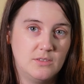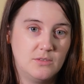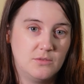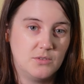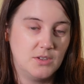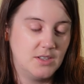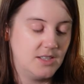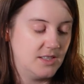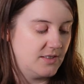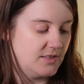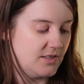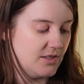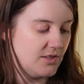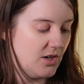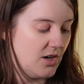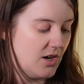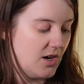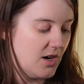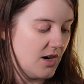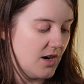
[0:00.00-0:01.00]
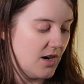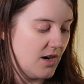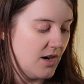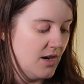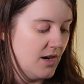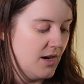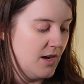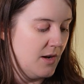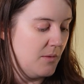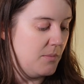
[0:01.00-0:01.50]
for this guitar
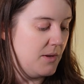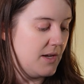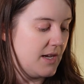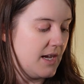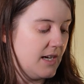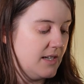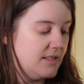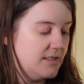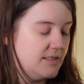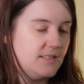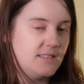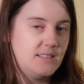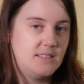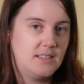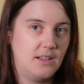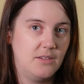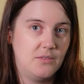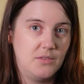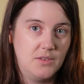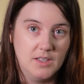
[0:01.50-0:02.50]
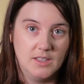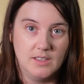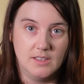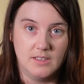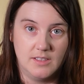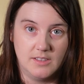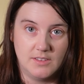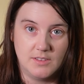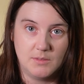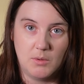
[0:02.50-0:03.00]
because of
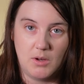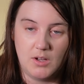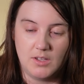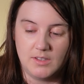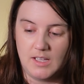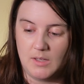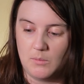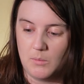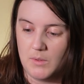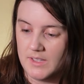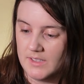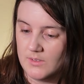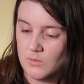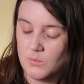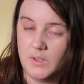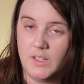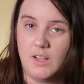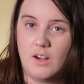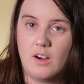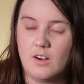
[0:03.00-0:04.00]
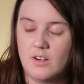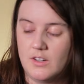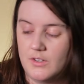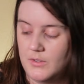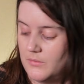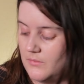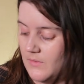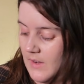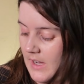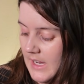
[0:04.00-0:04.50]
the small nut width. It's really hard to
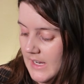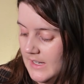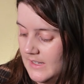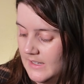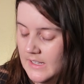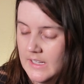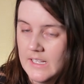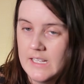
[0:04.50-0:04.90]
find